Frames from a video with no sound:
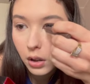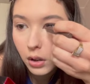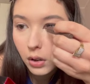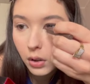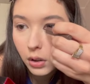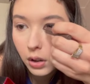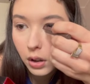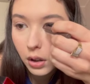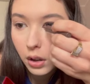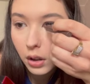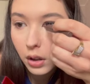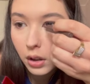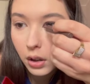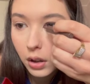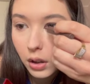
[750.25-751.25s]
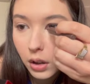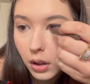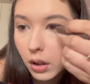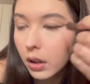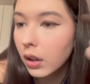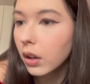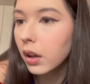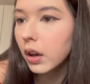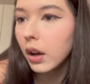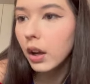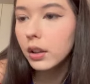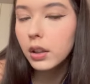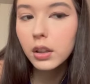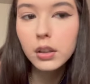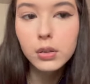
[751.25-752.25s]
Okay, I
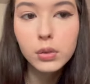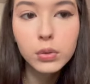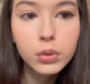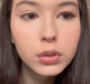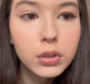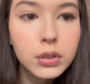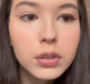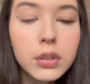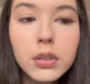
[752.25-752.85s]
think it's good.